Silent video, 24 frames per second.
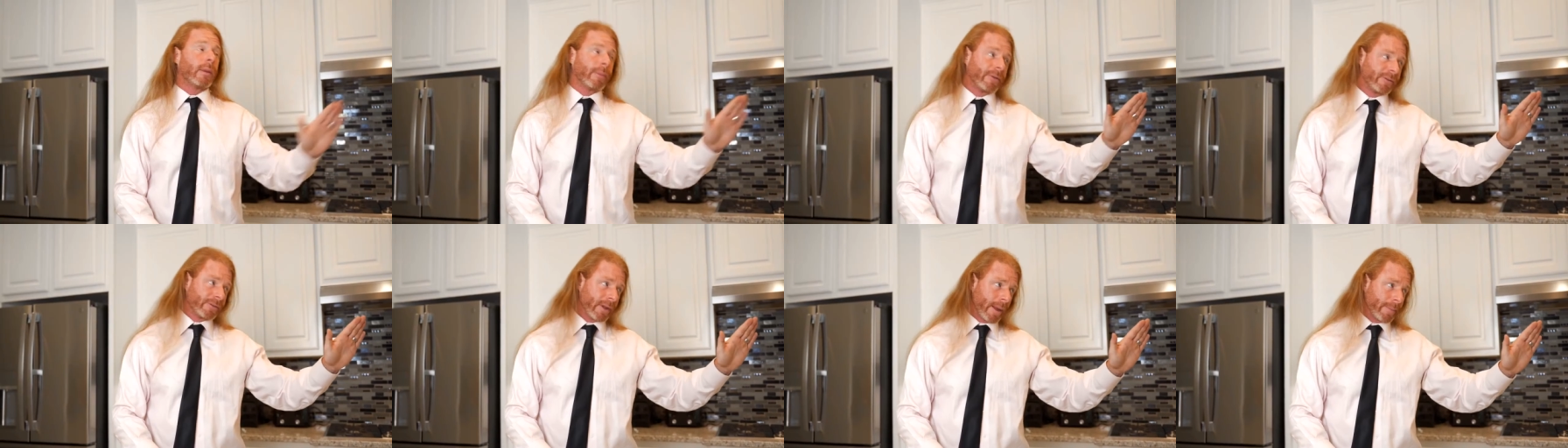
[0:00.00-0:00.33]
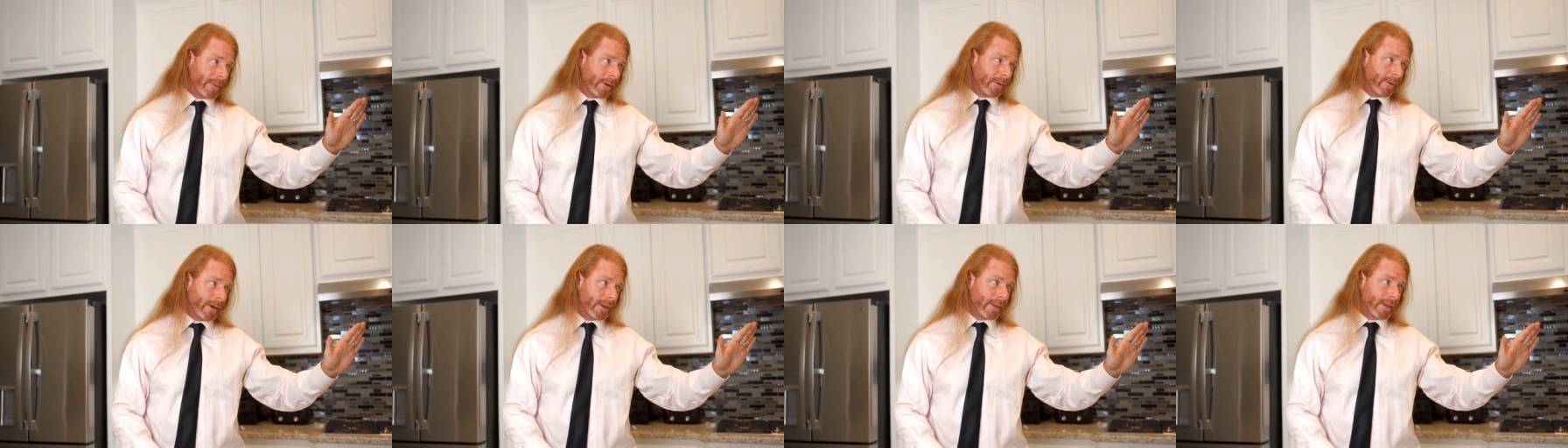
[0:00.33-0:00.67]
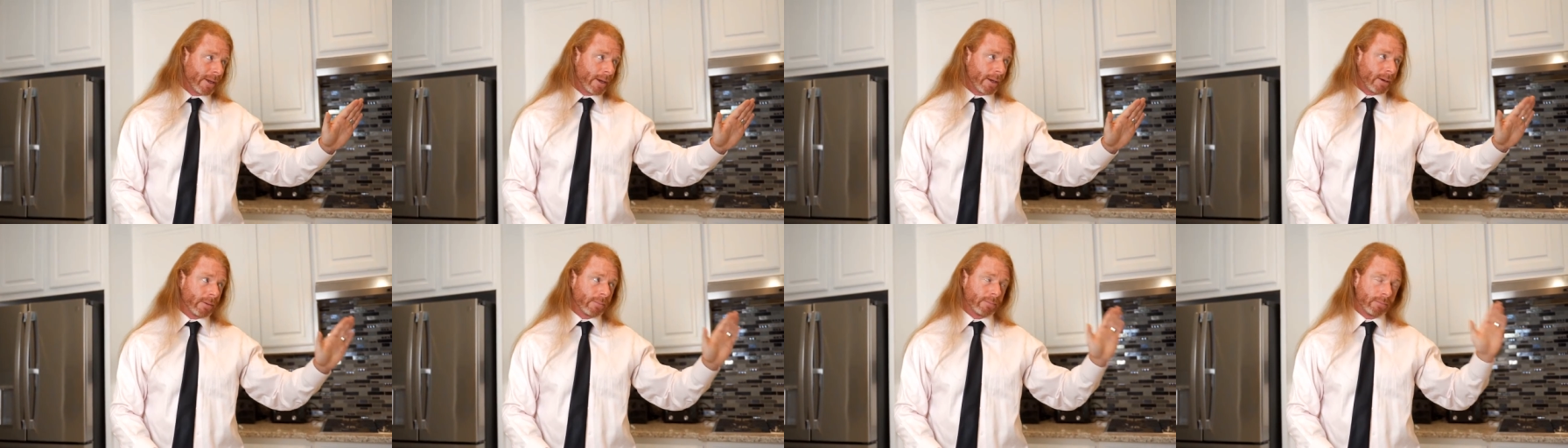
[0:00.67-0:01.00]
Let me stop you right
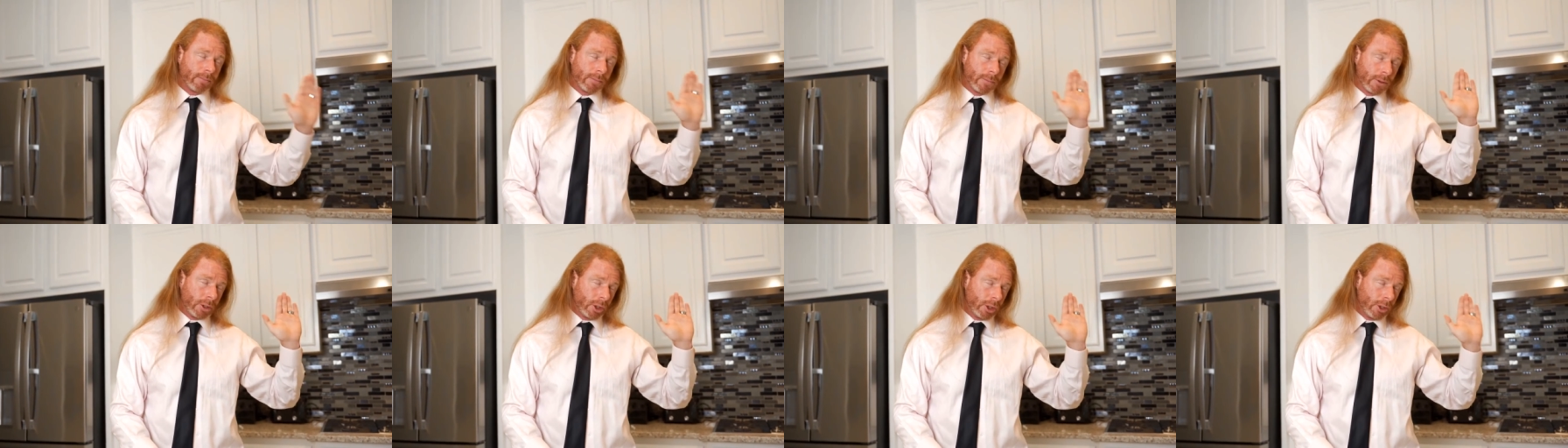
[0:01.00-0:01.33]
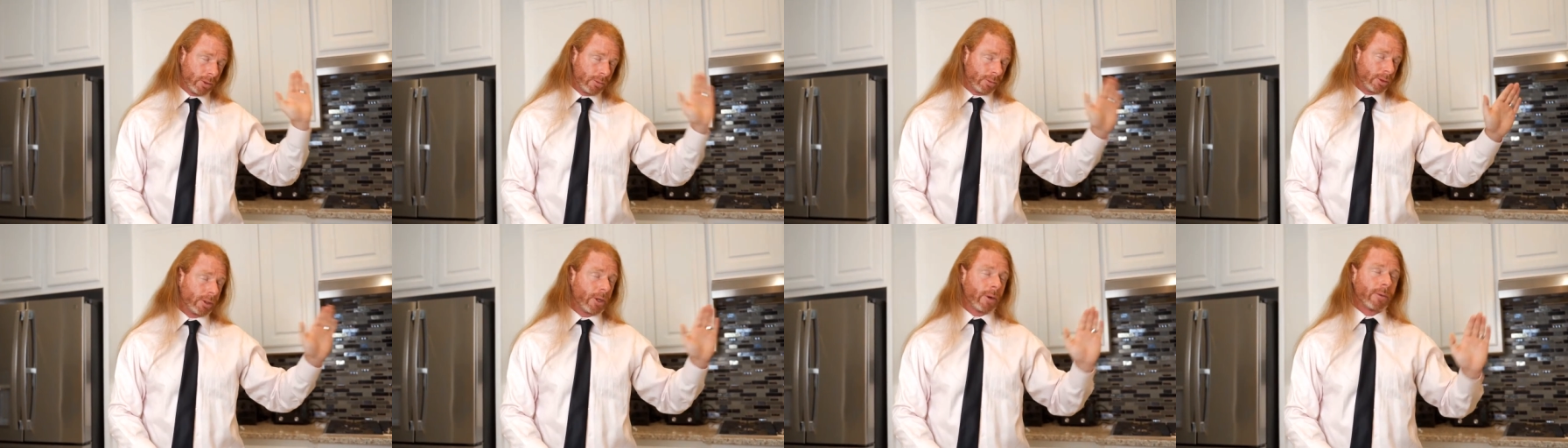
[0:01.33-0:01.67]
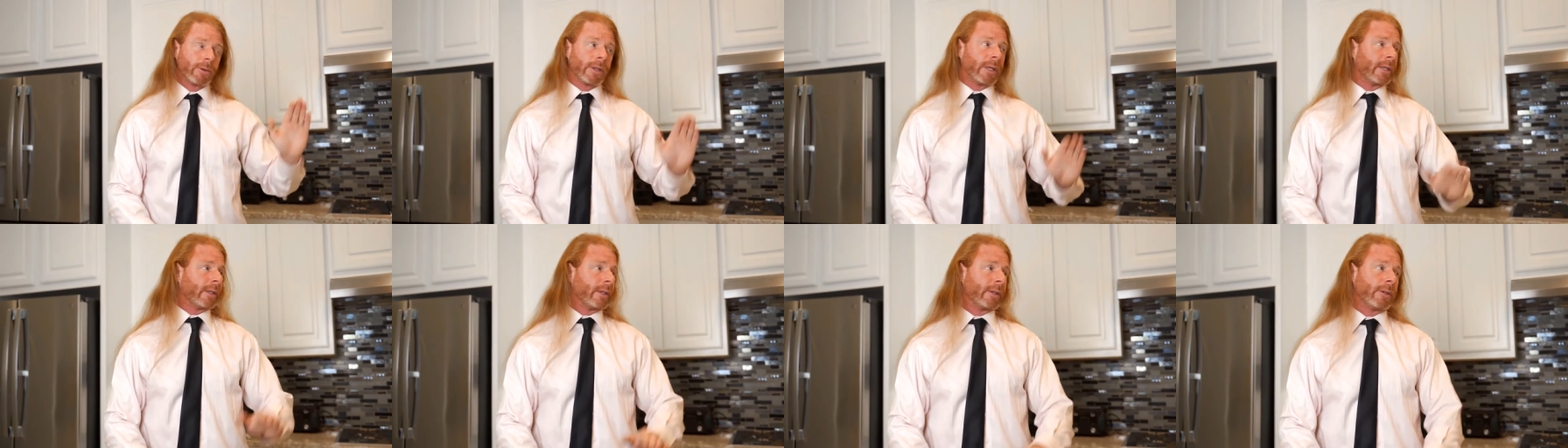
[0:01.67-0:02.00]
there. You
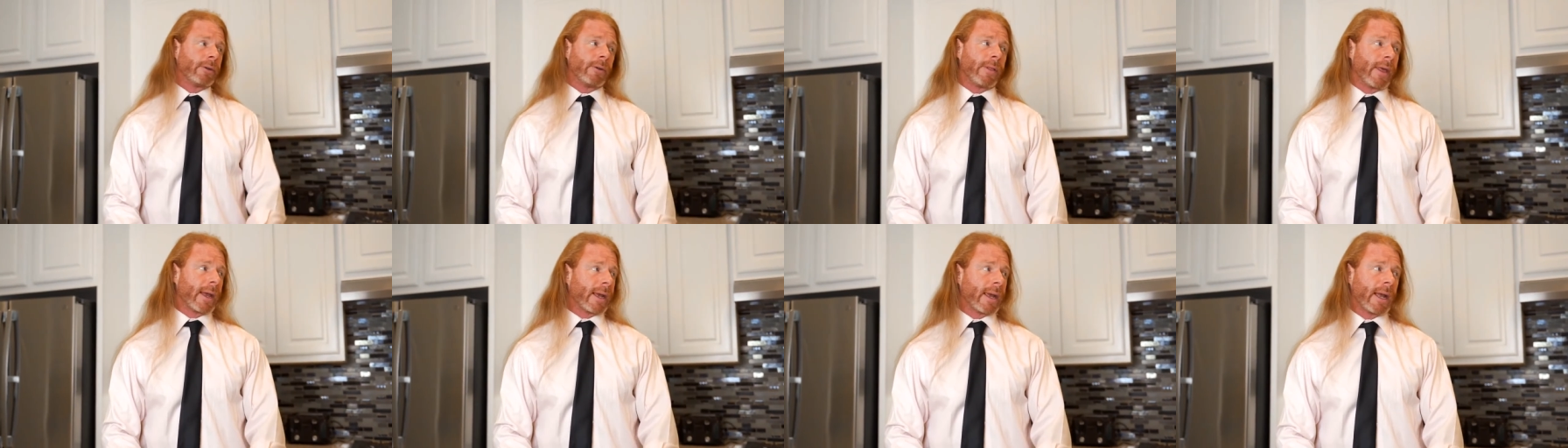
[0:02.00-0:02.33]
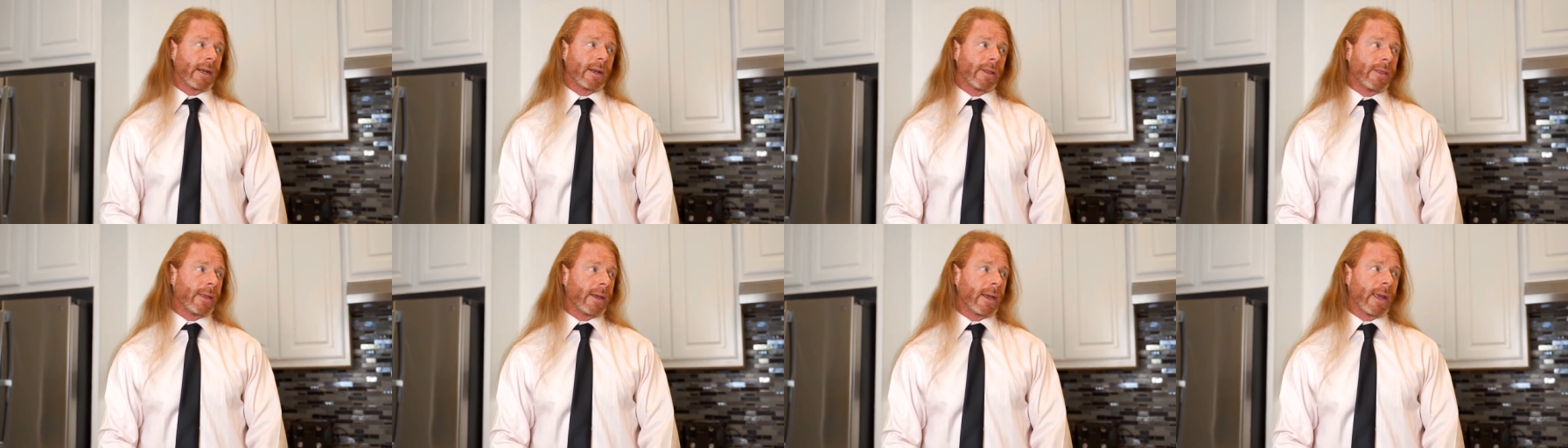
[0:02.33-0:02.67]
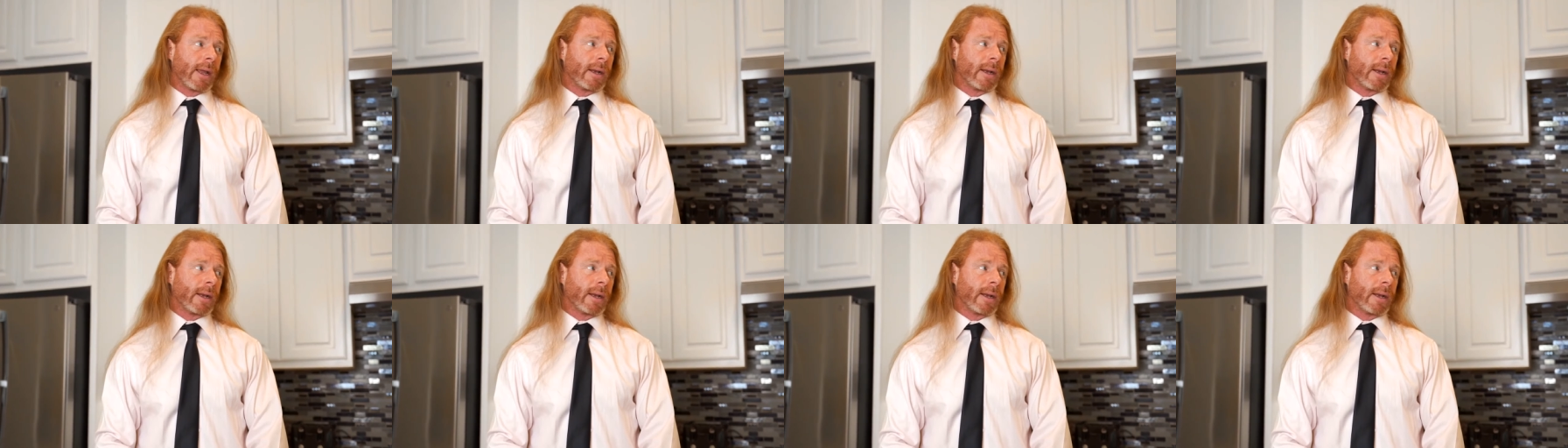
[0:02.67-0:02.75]
don't need to do that kind of thing